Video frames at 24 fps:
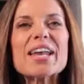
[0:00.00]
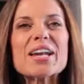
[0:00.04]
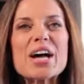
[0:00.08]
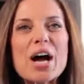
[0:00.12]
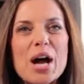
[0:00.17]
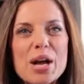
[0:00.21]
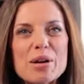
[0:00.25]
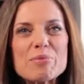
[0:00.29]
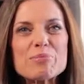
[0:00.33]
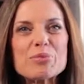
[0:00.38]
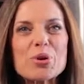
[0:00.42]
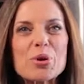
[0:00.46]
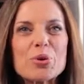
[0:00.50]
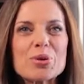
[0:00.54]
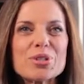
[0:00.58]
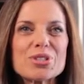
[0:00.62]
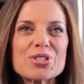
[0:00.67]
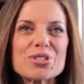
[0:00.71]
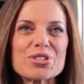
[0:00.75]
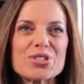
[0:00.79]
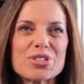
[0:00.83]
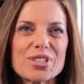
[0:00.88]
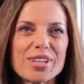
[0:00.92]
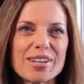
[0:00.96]
and I am going
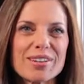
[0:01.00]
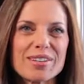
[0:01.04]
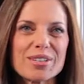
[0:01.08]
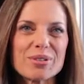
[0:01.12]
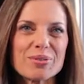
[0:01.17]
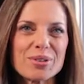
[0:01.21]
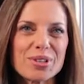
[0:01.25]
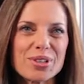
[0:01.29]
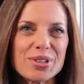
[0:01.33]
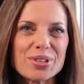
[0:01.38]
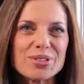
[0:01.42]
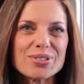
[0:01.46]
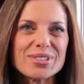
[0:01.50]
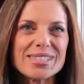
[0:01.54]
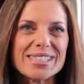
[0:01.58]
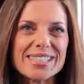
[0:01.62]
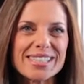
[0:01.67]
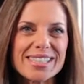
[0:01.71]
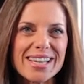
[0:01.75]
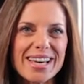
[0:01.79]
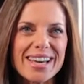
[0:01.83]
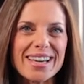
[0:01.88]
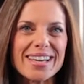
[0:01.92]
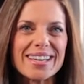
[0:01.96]
to share it with you
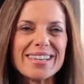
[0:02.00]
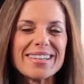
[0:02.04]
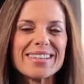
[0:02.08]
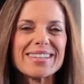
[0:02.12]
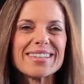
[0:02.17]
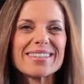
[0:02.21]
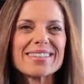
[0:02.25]
today.